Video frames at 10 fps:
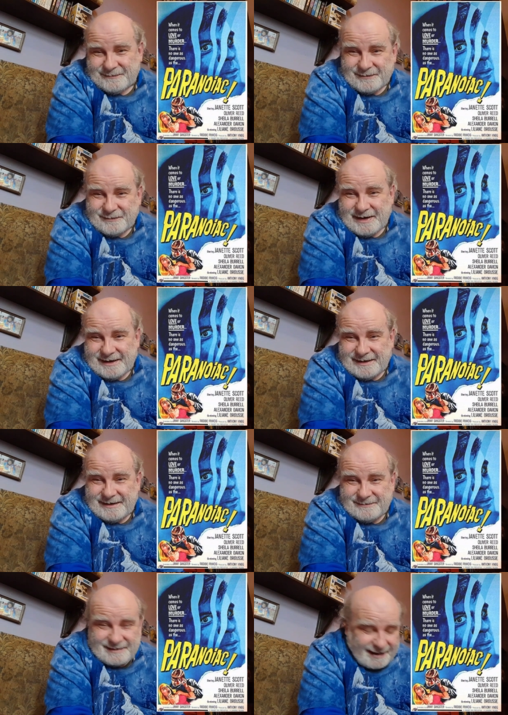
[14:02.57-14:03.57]

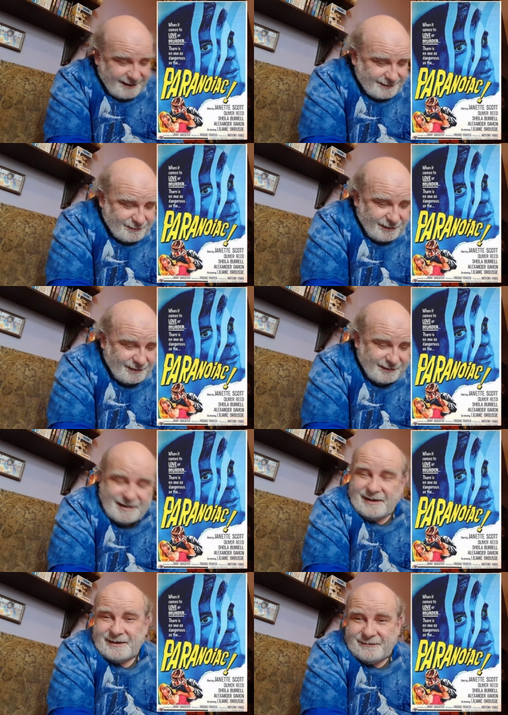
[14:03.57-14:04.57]
really. That is what the
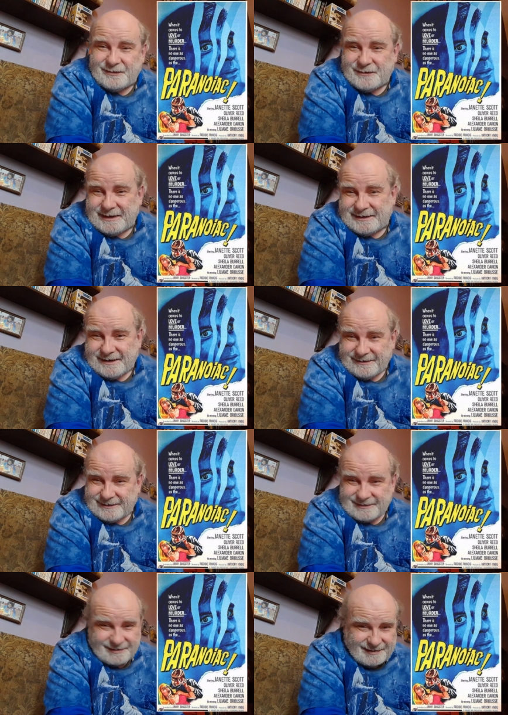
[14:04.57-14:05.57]
Oliver Reed
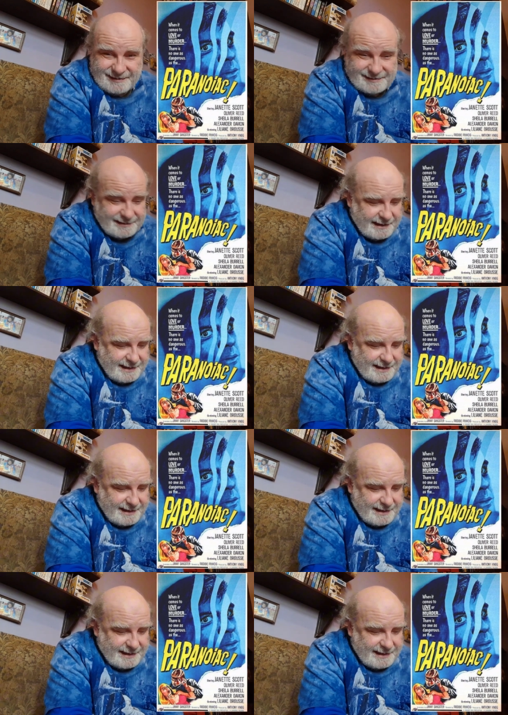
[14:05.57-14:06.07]
character is.